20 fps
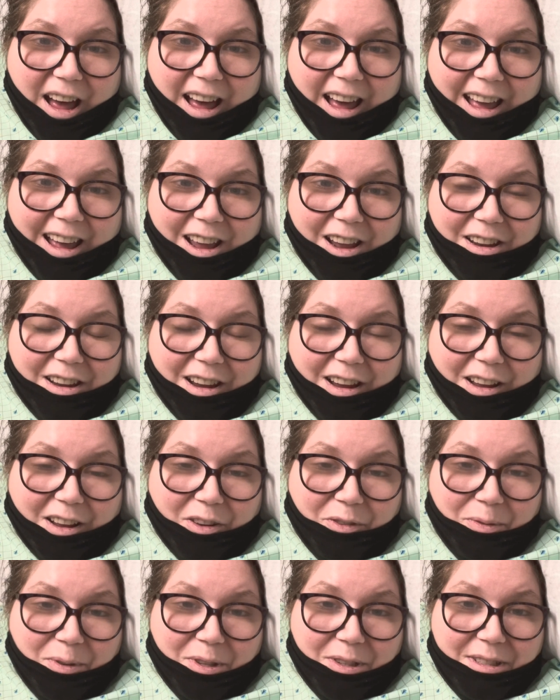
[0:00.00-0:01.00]
and
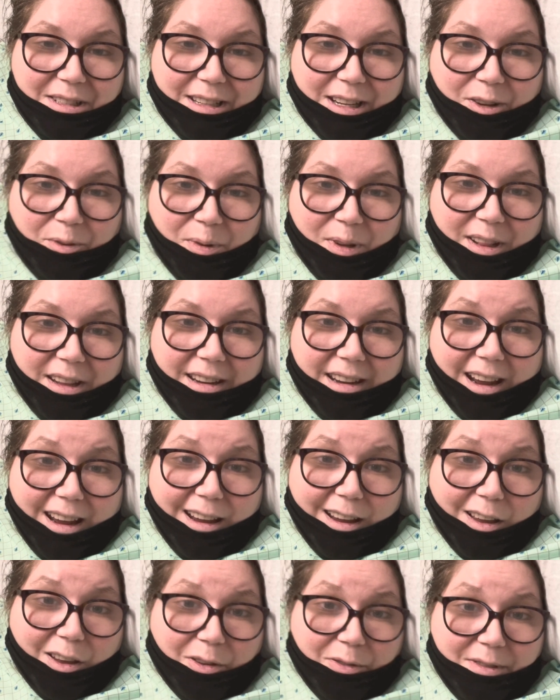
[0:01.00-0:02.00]
we'll see where the day
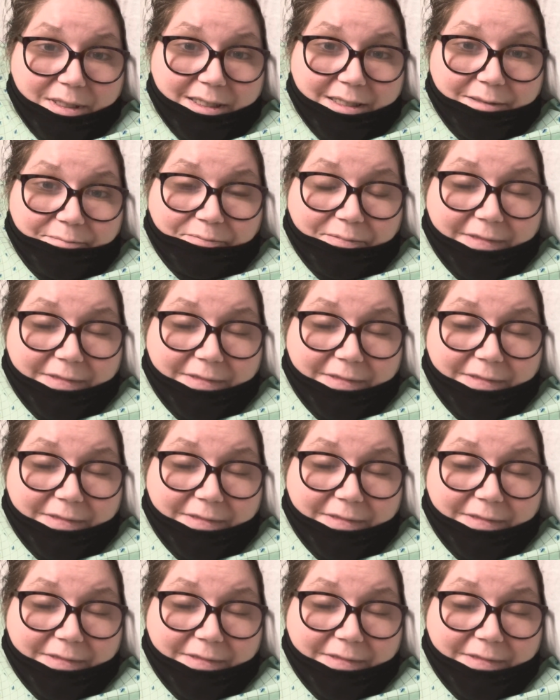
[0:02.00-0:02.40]
goes.